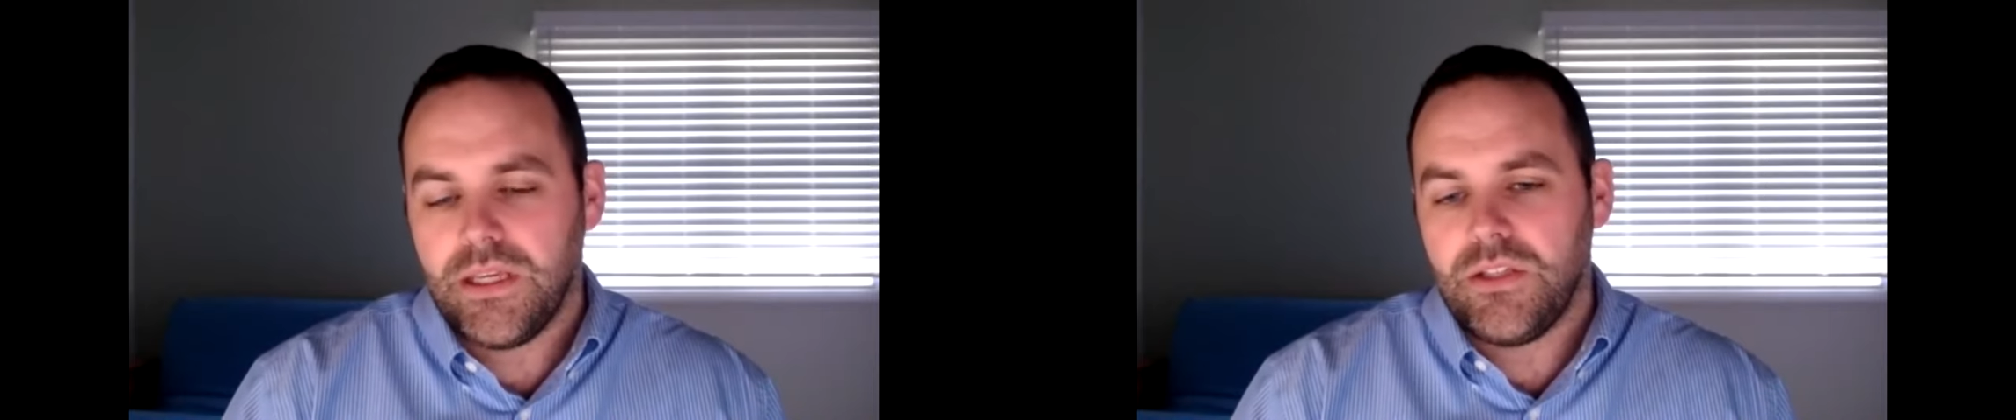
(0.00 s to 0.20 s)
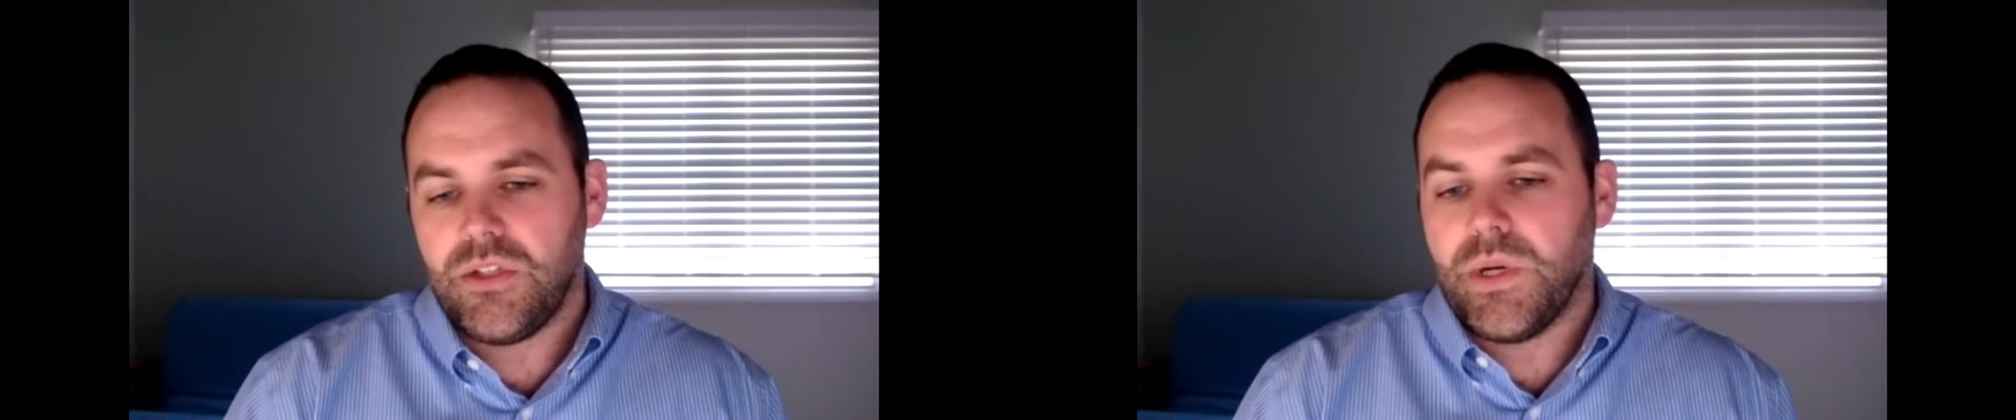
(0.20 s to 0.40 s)

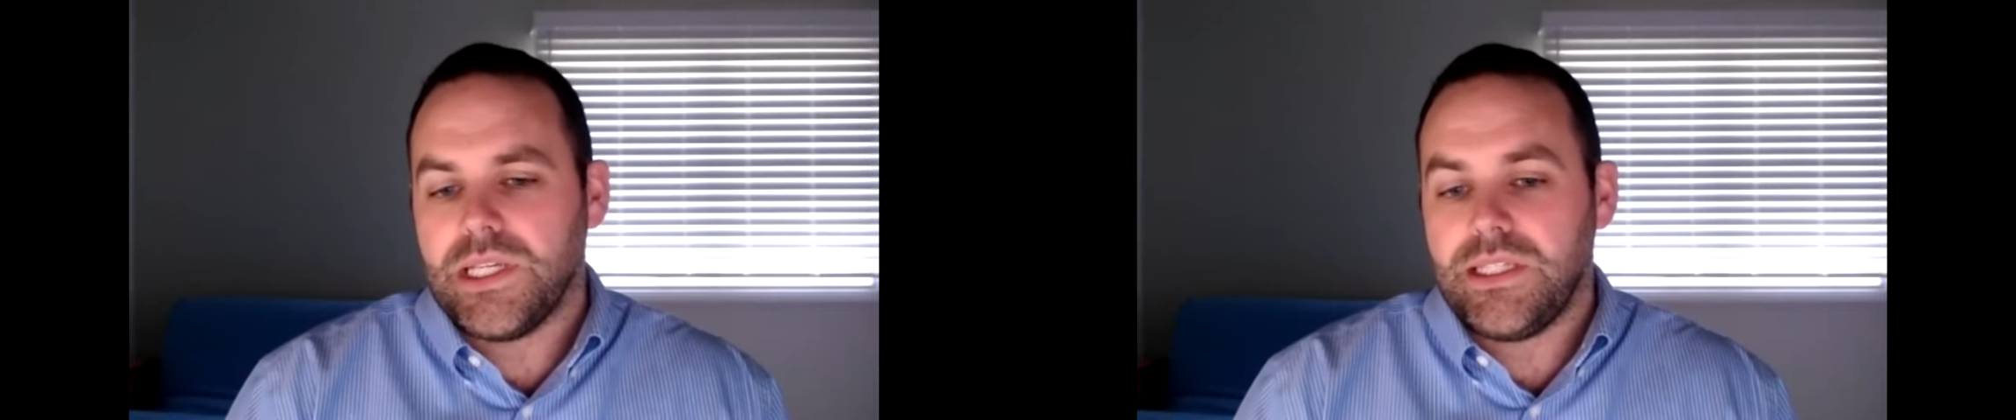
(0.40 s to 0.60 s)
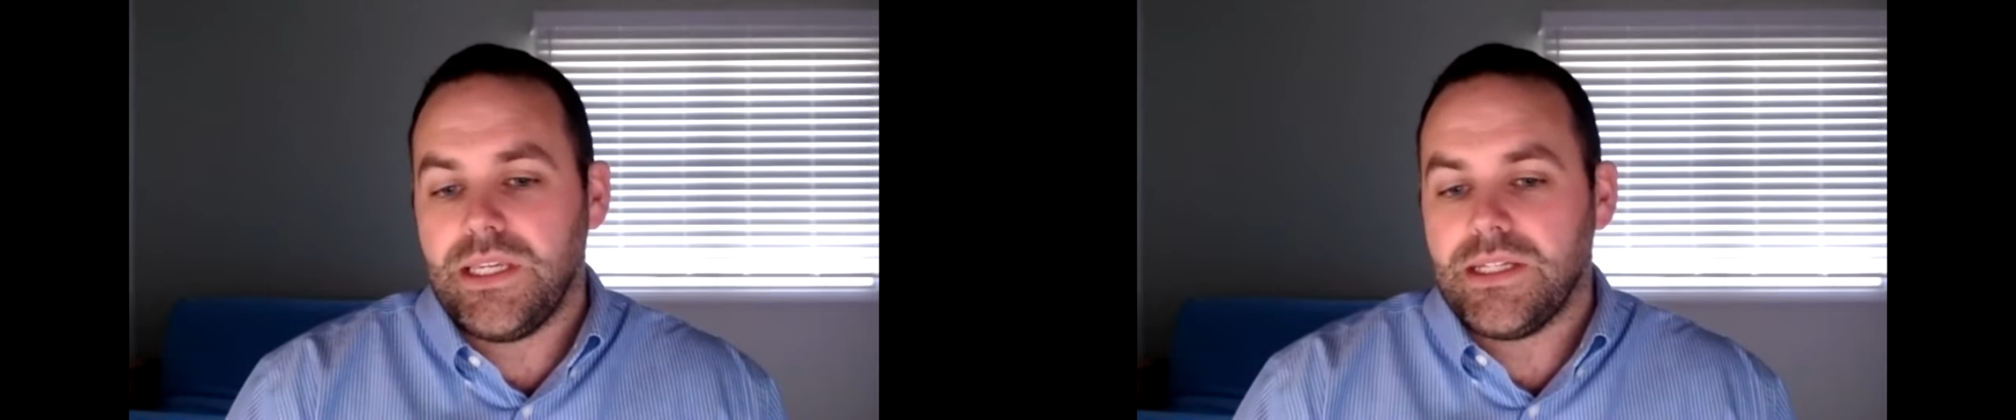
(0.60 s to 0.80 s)
Do I
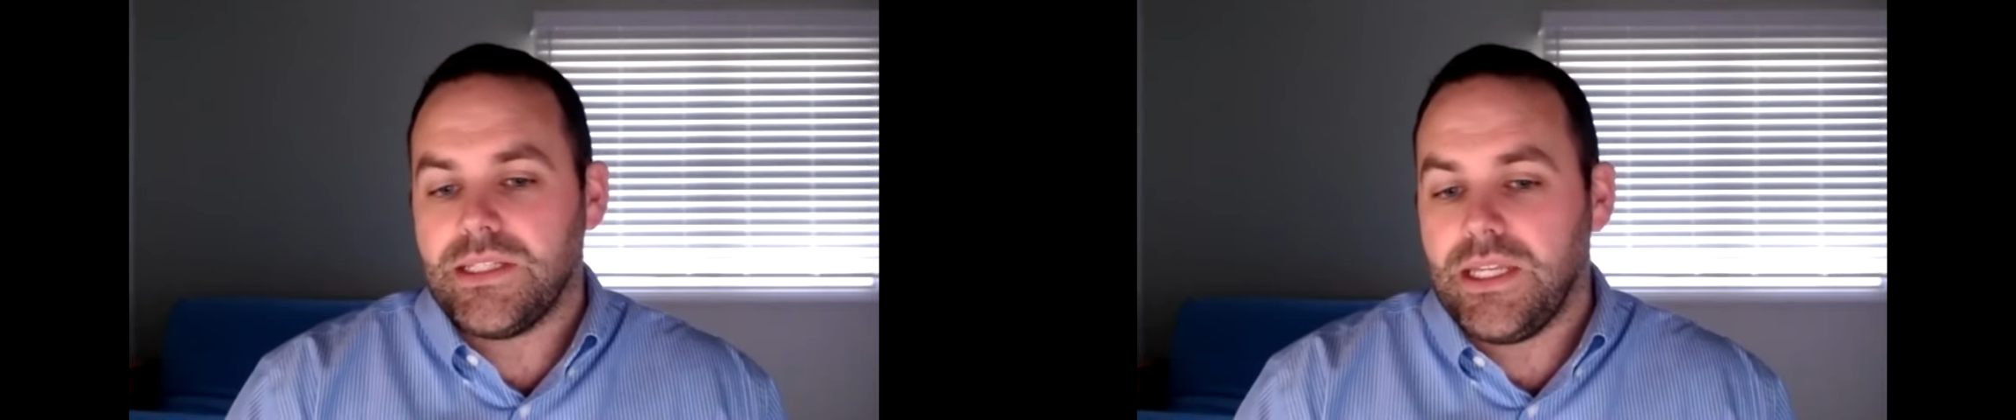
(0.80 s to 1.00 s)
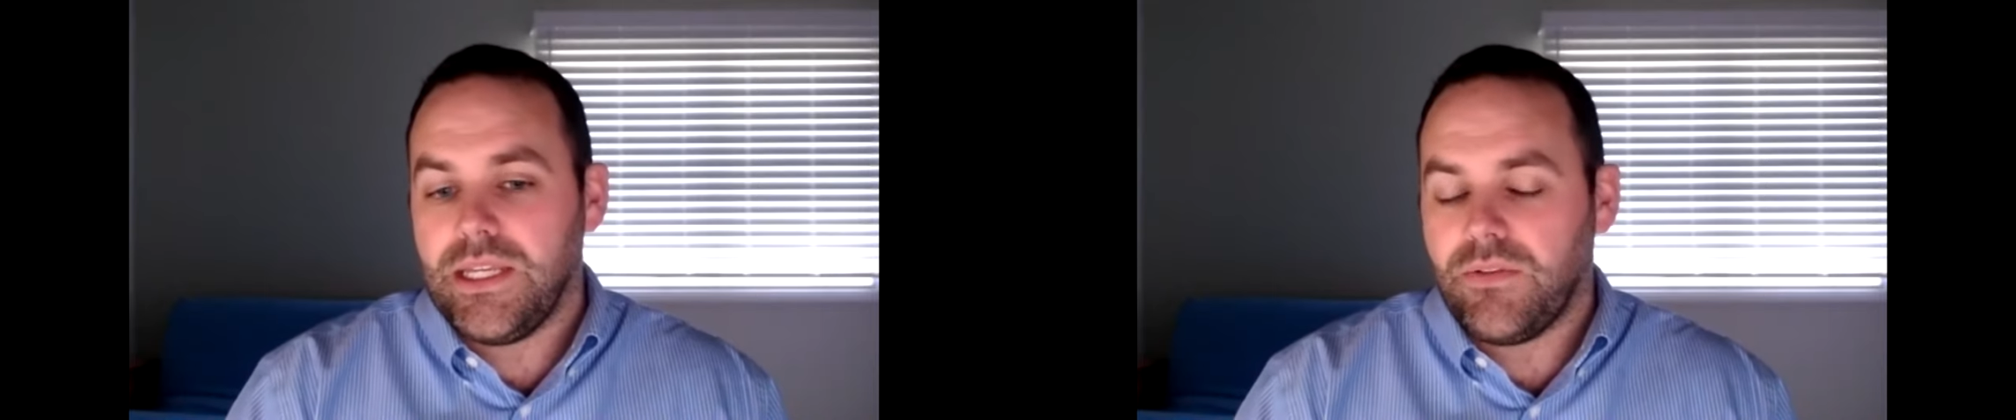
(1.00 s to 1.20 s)
see it as a
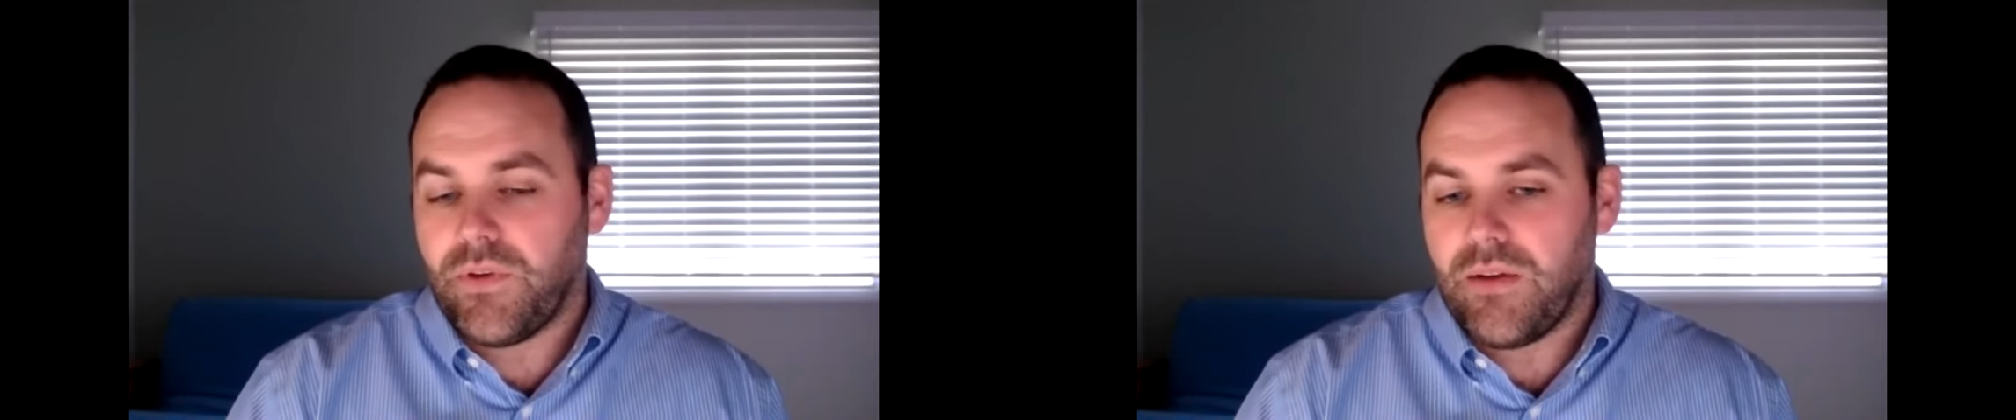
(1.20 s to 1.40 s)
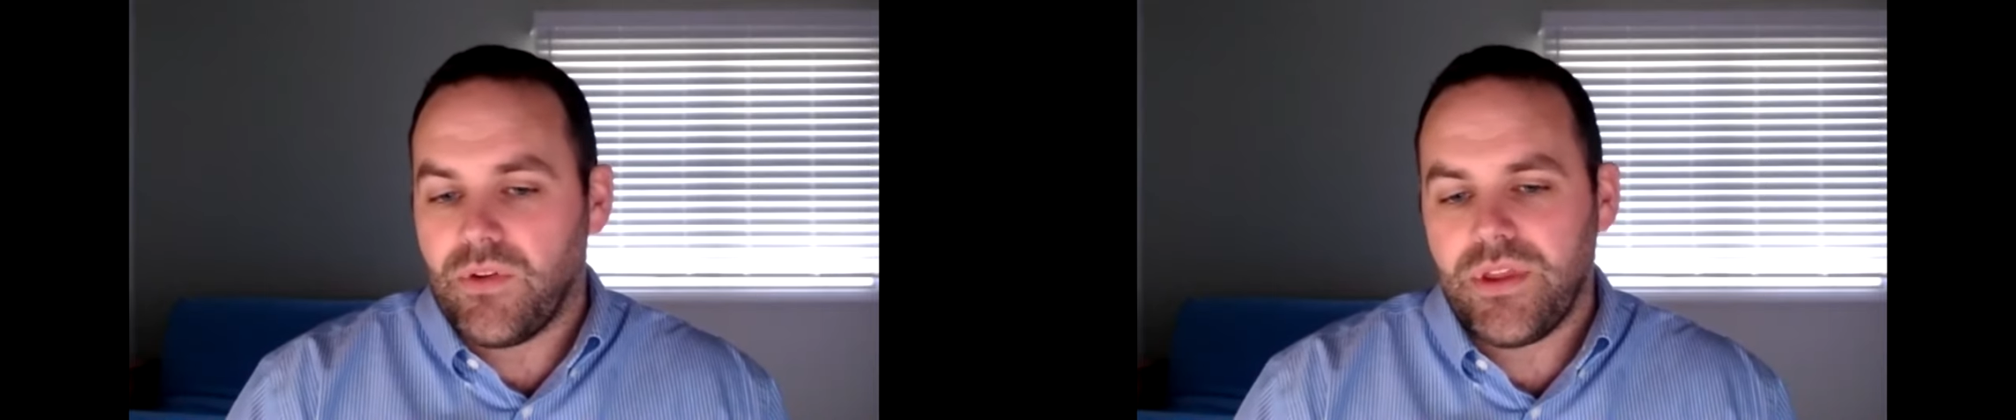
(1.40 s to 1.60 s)
need for
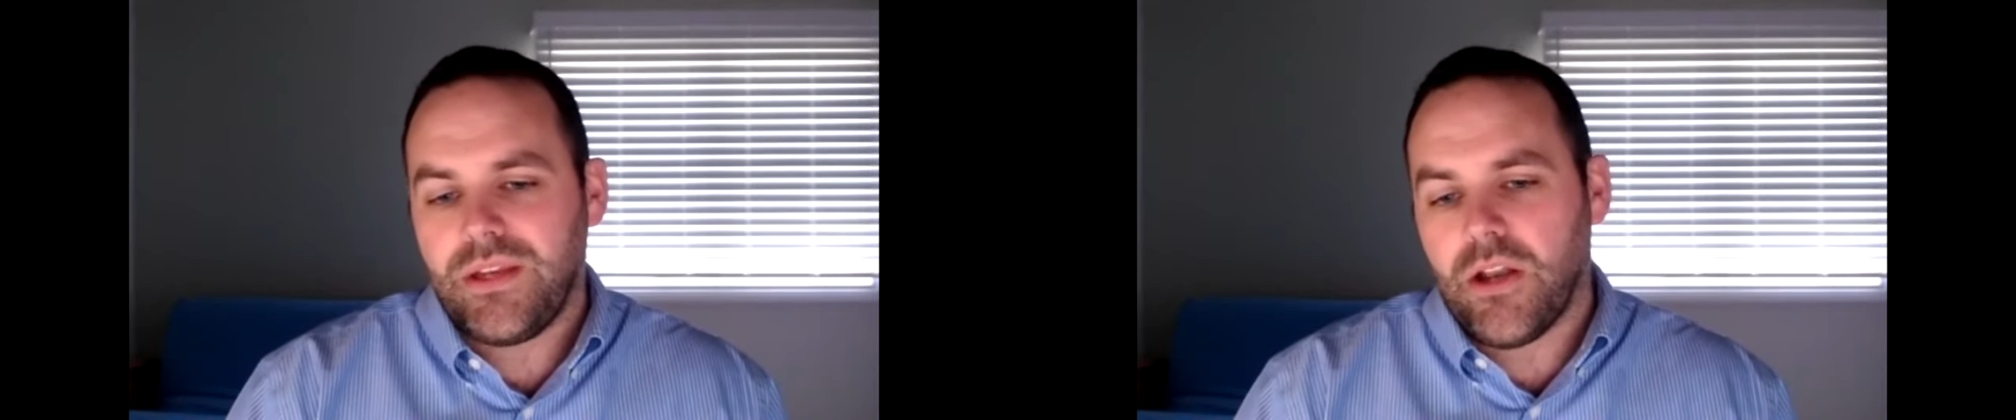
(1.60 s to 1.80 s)
everything?